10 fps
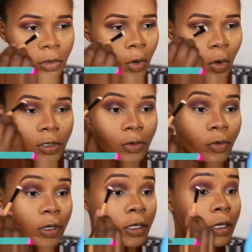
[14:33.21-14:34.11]
all the
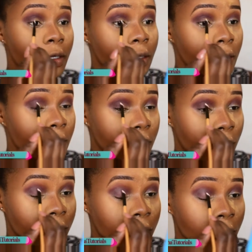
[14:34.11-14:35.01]
way down there.